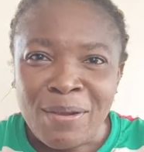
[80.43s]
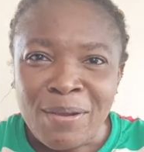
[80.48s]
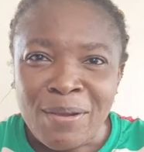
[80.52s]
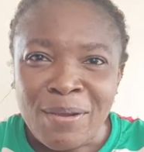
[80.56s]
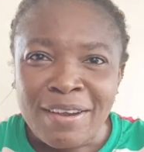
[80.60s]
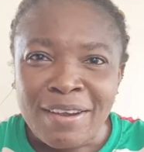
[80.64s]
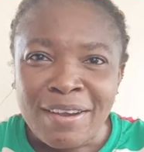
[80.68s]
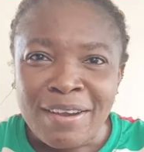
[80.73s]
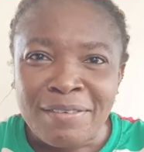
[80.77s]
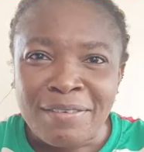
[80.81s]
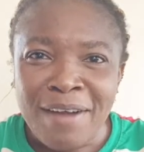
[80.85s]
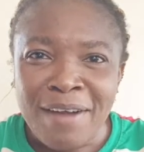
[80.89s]

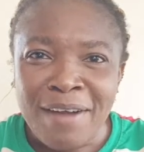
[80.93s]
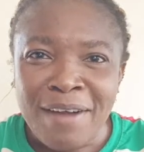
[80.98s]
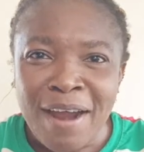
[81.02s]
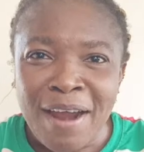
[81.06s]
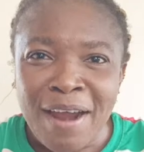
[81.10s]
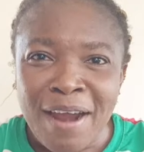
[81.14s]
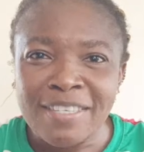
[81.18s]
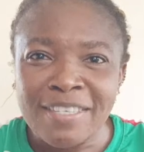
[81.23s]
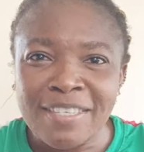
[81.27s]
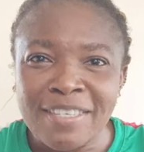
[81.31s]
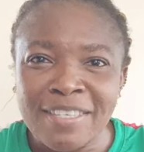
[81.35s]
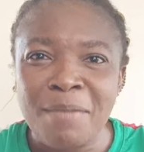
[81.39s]
Rabbi
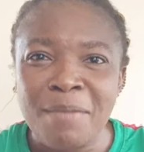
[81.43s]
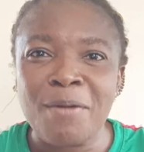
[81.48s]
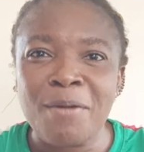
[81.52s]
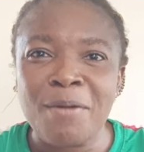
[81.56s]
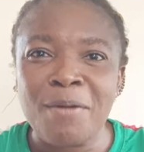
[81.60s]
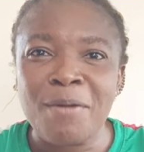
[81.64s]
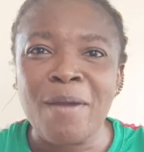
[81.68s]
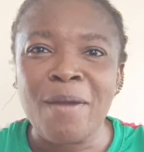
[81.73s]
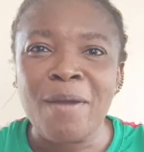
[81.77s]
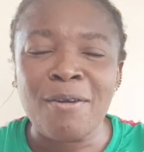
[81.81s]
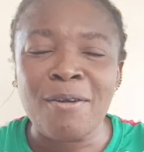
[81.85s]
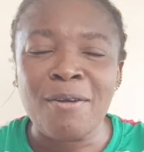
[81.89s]
Samba,
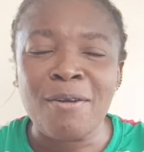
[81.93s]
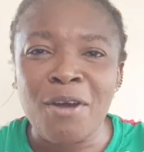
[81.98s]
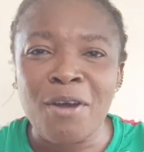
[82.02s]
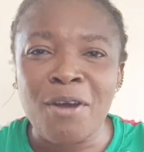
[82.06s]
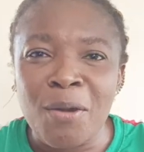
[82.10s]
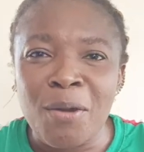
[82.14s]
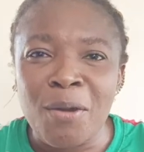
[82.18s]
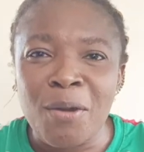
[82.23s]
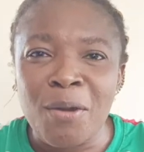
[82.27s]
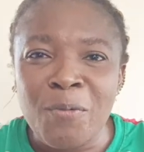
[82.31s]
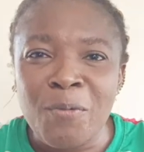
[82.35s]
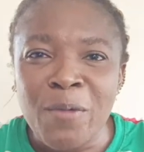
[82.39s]

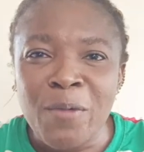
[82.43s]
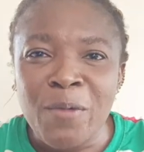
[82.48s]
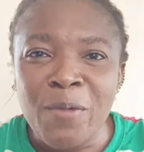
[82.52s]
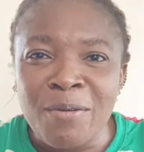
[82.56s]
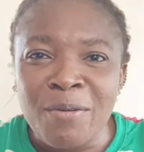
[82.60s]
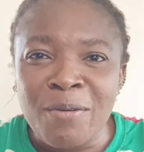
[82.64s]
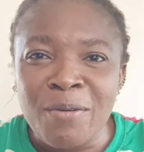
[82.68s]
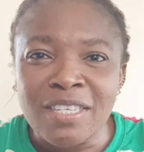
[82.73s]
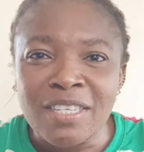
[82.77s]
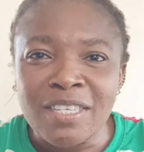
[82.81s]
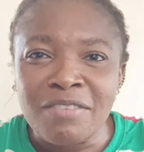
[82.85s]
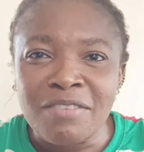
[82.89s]
welcome. We are
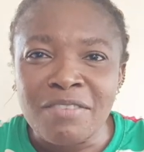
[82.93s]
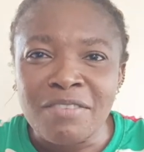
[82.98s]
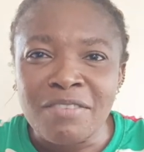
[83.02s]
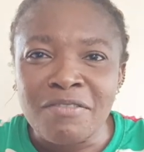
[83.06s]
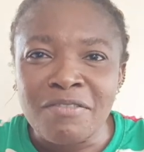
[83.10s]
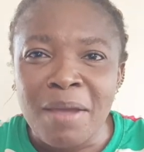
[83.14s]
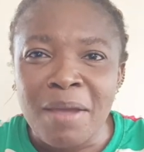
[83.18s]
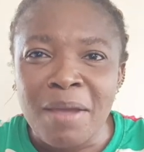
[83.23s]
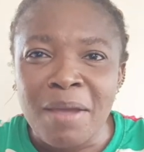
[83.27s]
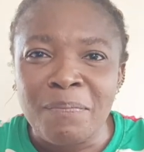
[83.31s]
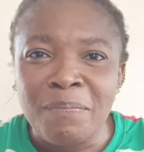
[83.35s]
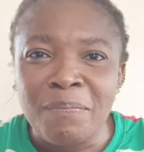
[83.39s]
waiting for
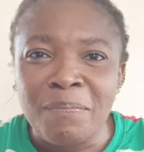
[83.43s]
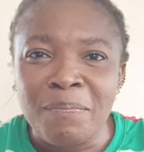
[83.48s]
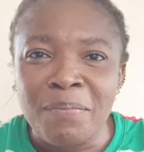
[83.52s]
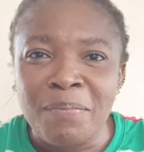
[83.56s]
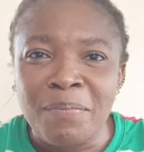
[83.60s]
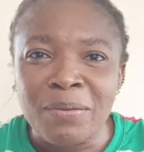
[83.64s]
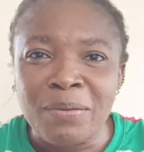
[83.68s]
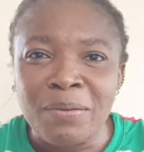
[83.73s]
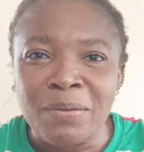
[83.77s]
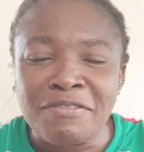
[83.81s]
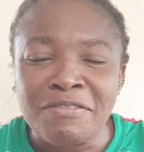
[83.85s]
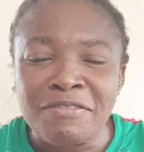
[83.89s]
my
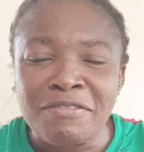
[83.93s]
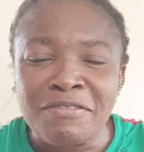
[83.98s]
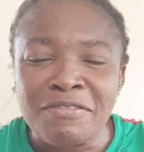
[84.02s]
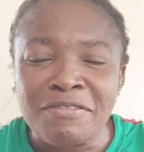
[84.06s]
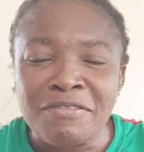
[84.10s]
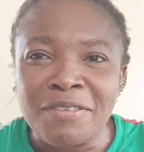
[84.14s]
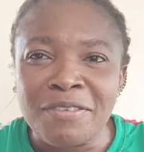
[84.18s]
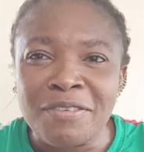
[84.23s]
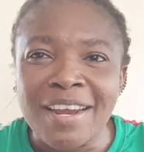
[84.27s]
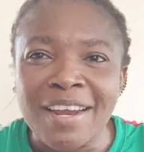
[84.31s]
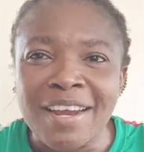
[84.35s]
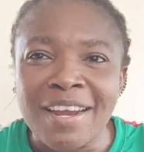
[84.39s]
beautiful
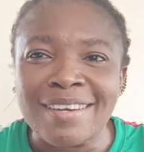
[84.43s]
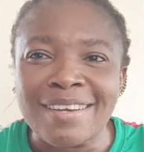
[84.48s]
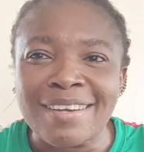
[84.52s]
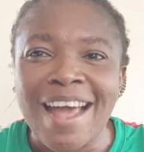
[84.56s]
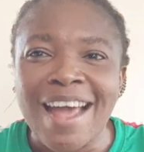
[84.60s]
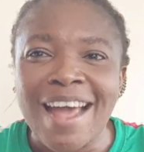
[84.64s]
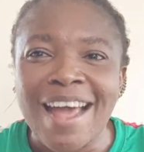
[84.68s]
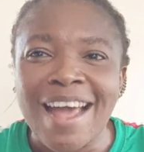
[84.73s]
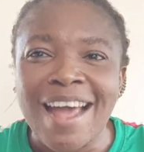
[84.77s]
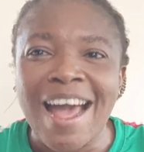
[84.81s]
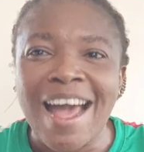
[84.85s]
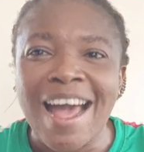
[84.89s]
friend.
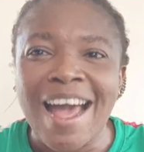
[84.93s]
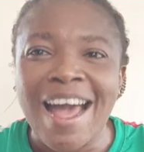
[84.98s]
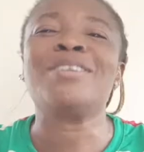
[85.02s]
Ah, who is your